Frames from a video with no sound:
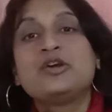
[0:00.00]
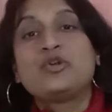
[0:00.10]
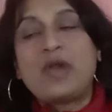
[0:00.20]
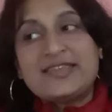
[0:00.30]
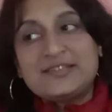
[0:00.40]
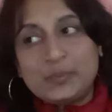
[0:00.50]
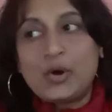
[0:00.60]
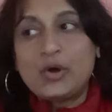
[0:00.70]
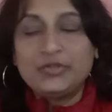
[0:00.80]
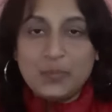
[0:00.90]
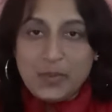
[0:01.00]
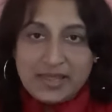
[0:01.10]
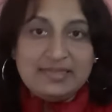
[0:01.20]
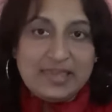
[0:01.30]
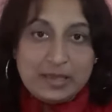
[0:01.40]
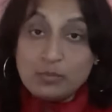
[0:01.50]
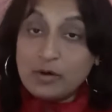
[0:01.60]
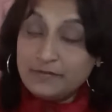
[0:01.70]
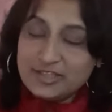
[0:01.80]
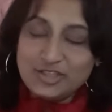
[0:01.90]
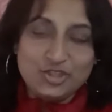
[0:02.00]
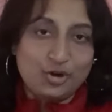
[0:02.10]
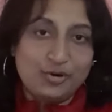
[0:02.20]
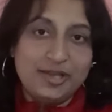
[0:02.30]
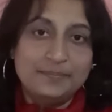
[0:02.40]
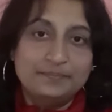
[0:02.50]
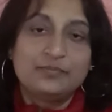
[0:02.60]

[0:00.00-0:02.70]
grasp on the main theme of the story.